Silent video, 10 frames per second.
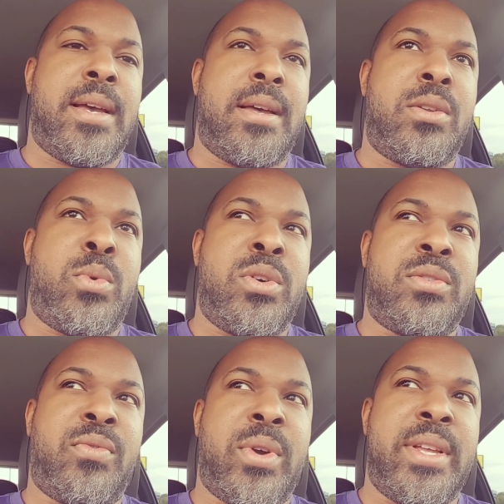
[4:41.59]

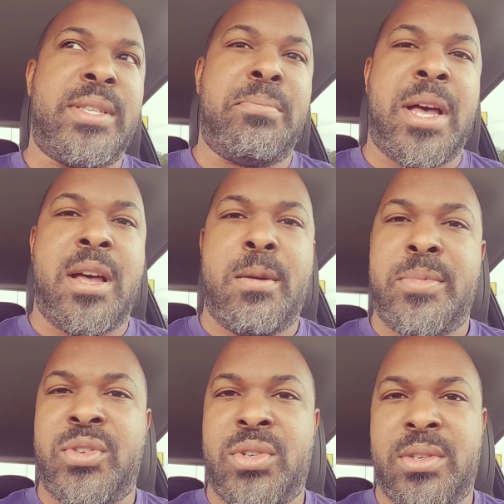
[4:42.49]
Noelle's friend's
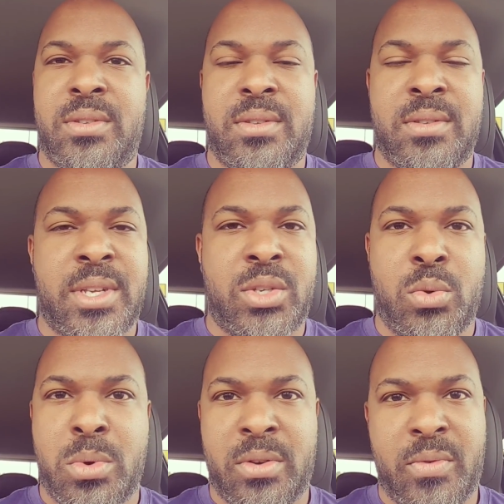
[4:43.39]
mom is just
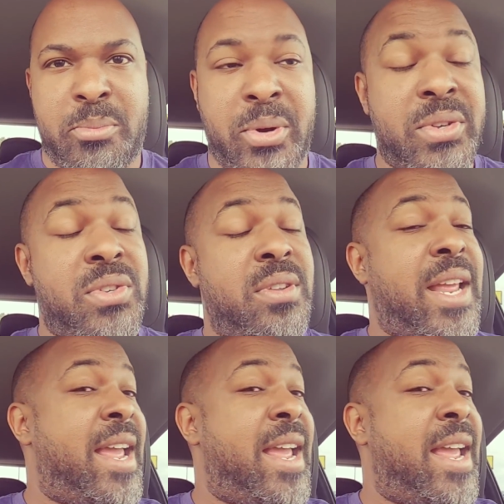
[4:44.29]
such a wonderful person.